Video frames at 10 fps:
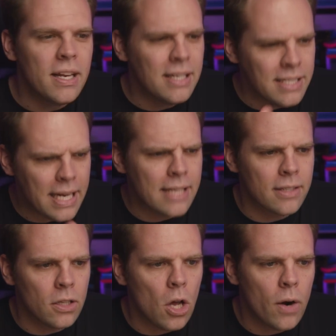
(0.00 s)
a
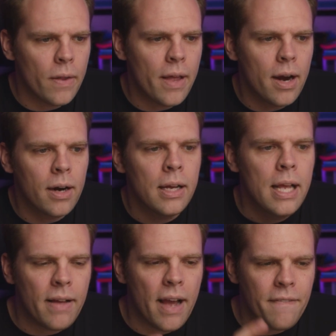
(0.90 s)
DSLR in there.
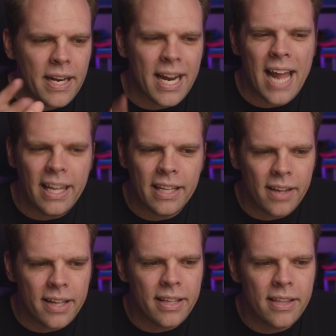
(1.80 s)
I find it highly
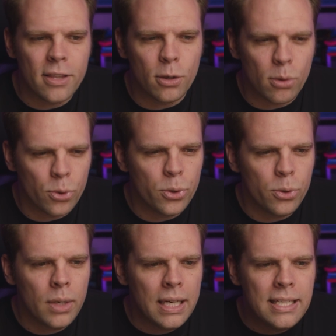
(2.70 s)
unlikely that the
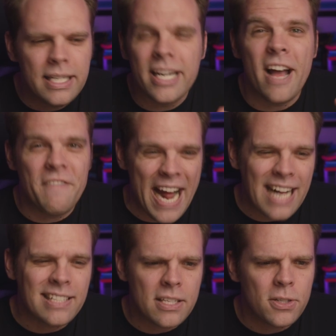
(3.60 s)
crew didn't have
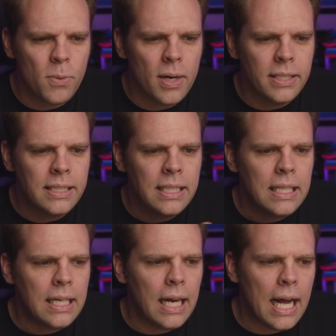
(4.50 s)
access to one.
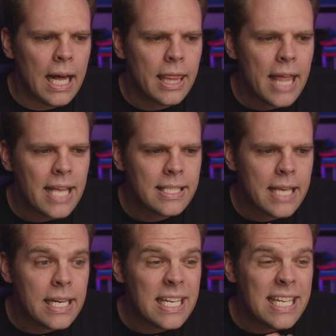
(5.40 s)
That
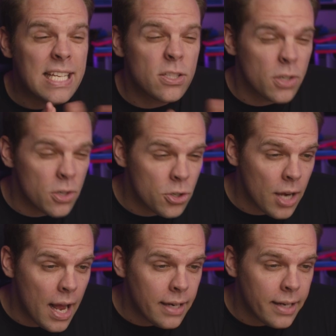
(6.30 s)
said, it is a good
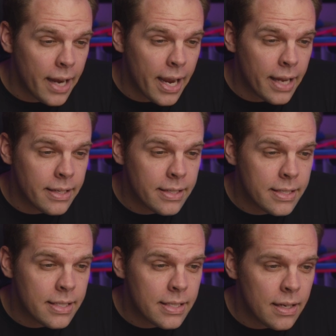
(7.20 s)
shot, and,
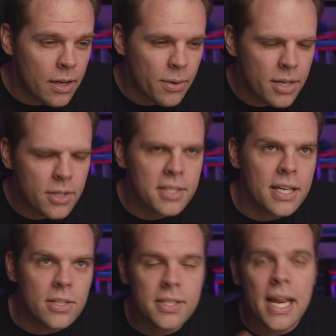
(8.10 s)

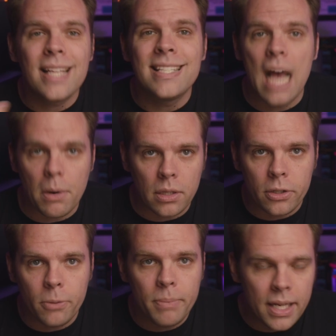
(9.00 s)
it stands out a
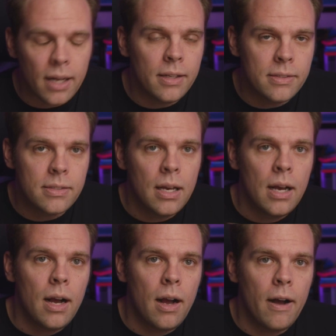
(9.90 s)
little because
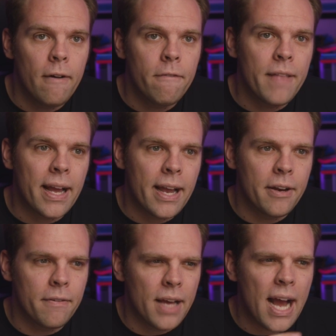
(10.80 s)
of that kind
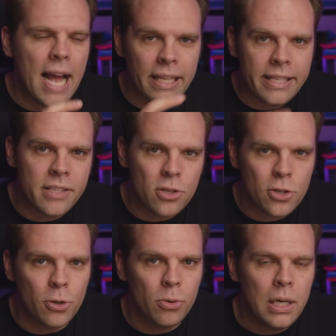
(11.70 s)
of the highlights
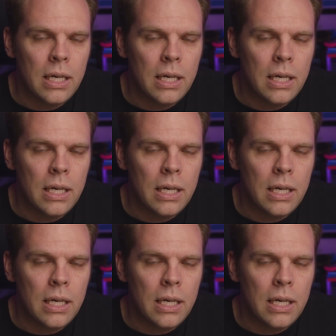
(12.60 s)
issue